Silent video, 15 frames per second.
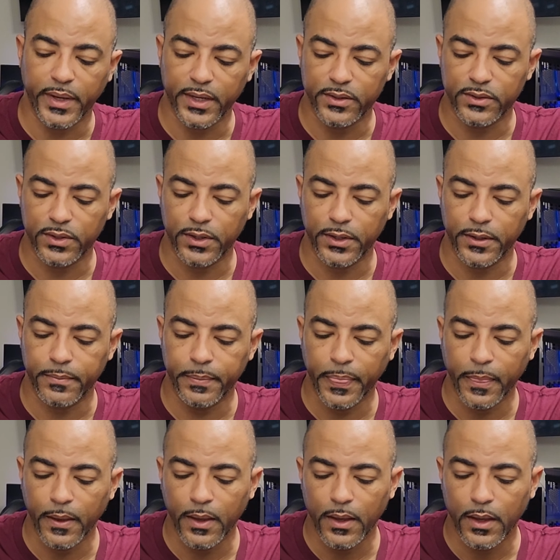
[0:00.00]
paste here.
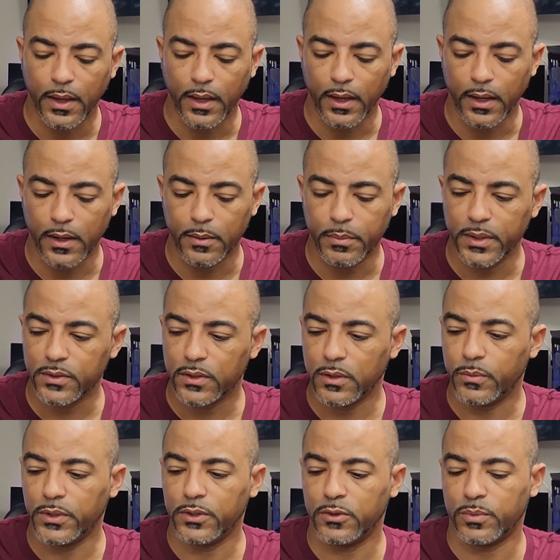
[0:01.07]
And
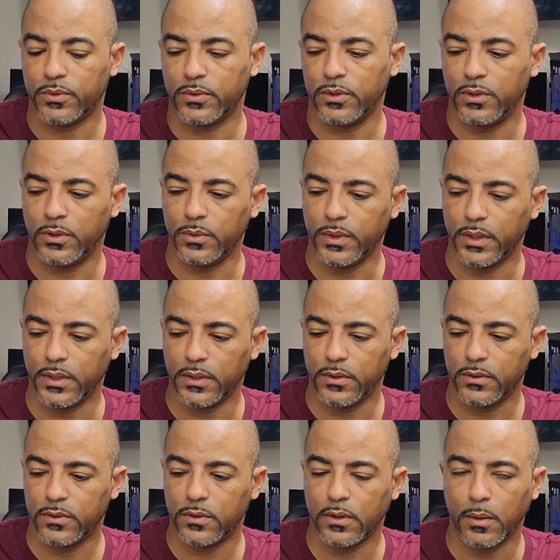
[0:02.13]
basically what you're supposed to do
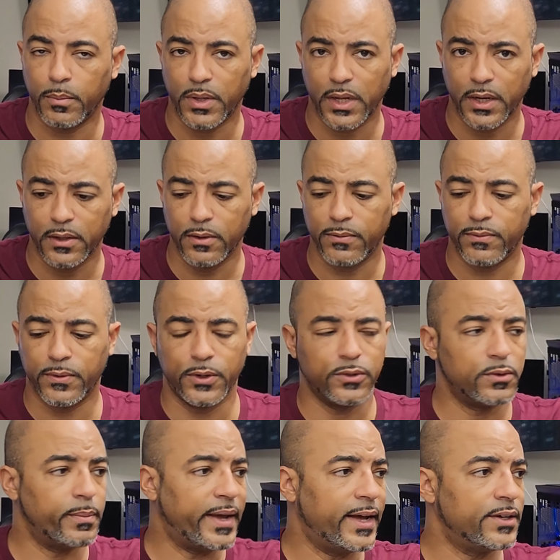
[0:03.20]
is apply the
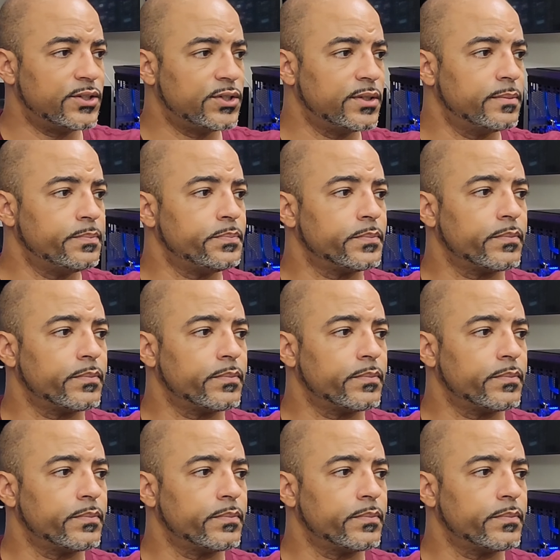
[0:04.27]
first batch